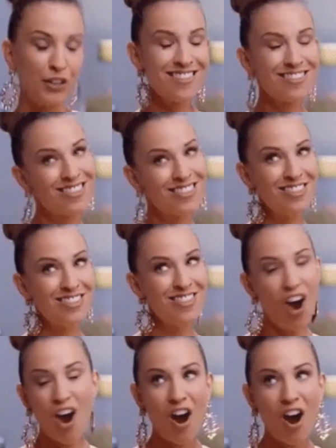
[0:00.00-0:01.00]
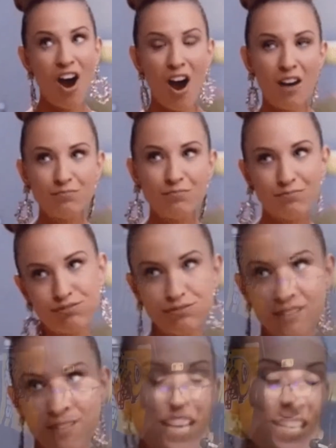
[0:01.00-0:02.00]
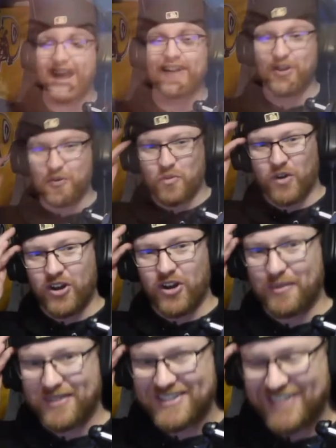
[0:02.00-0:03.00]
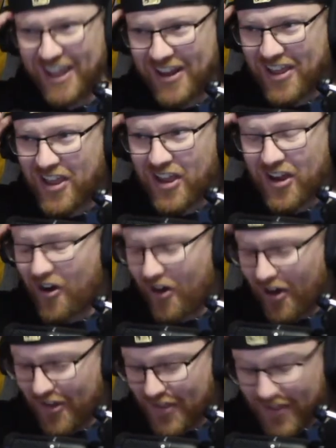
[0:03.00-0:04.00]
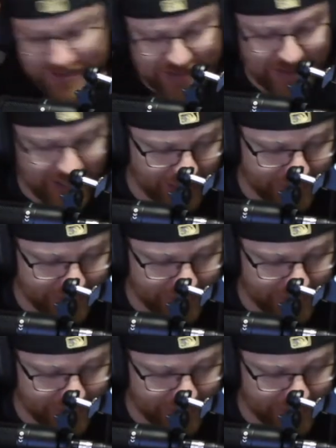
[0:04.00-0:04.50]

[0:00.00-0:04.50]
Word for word: you guys are overreacting 100% on this thing.